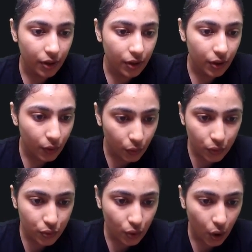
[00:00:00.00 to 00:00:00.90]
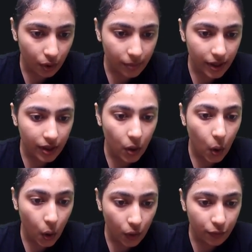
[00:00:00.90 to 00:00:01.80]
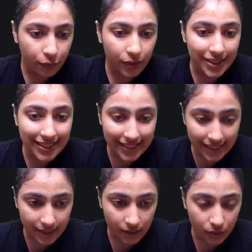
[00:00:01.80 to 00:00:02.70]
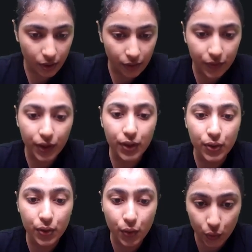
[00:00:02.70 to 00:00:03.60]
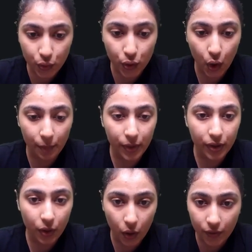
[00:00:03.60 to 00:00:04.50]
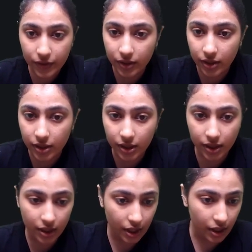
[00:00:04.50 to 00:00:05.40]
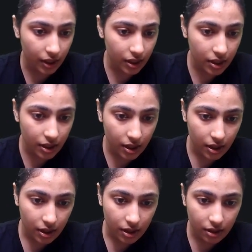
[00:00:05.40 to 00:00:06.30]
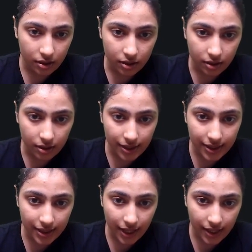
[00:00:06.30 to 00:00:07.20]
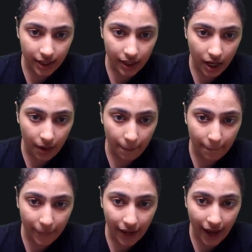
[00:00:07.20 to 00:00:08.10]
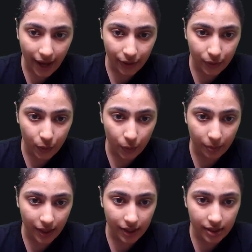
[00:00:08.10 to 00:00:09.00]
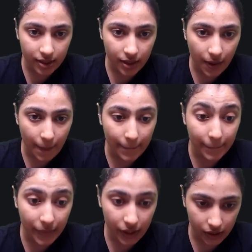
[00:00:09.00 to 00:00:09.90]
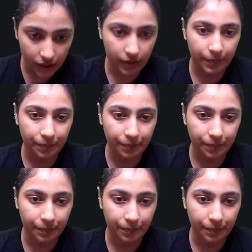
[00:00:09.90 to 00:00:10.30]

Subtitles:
No job in off season. So if there is no job in off season, then setting up agro-based mills.